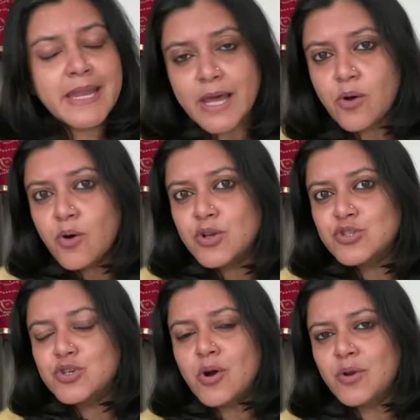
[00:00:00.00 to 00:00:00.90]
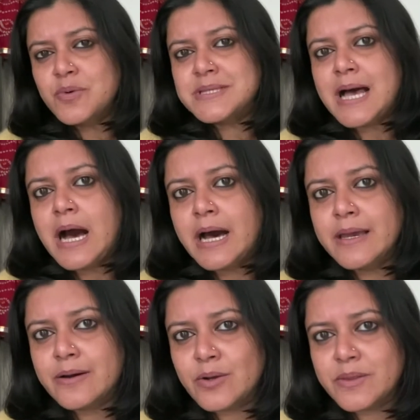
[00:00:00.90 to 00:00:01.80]
Now, John was
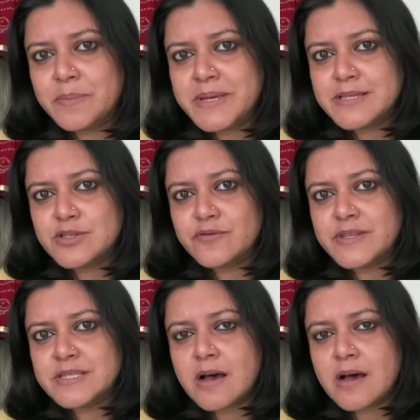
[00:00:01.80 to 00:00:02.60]
hired on the basis of this